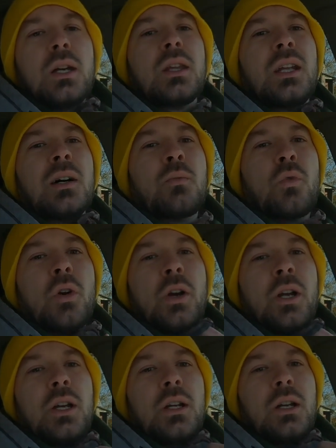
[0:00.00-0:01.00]
then I'm
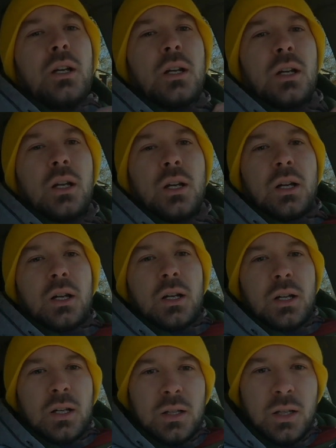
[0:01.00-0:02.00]
wearing
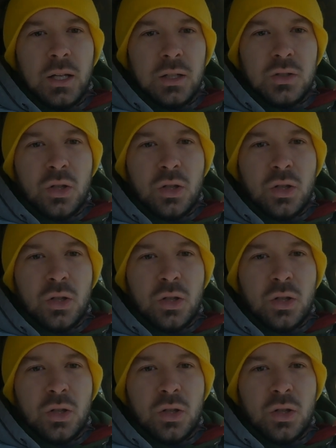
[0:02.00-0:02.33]
like a